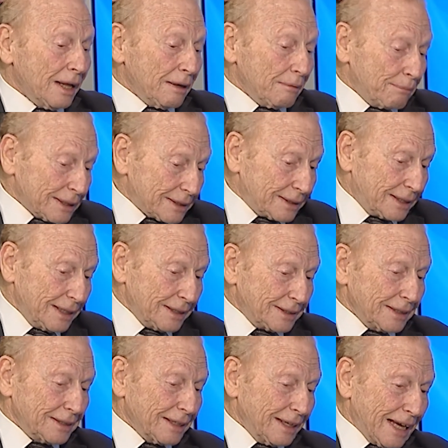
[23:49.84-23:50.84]
But since
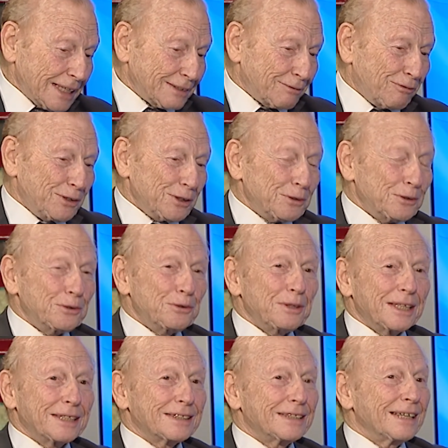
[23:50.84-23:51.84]
in the last few
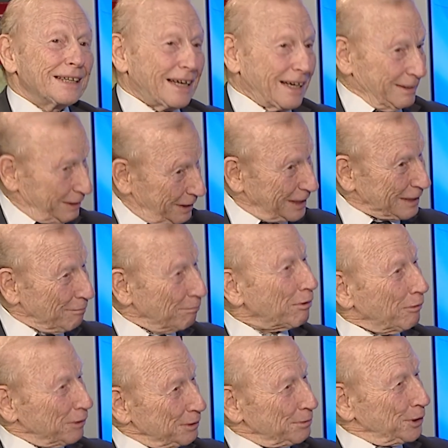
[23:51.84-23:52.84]
weeks there are some
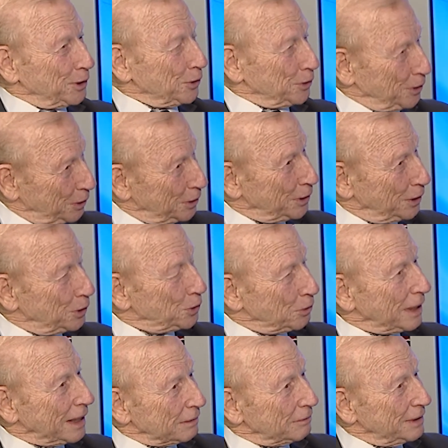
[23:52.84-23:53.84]
problems between two
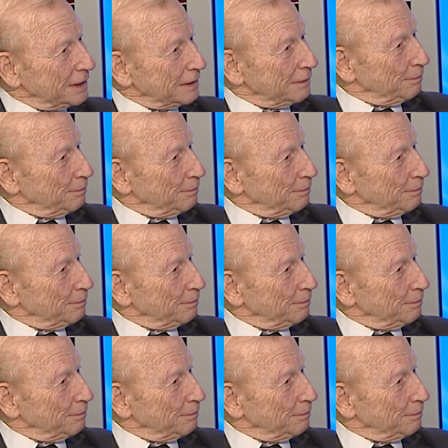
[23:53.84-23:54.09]
countries,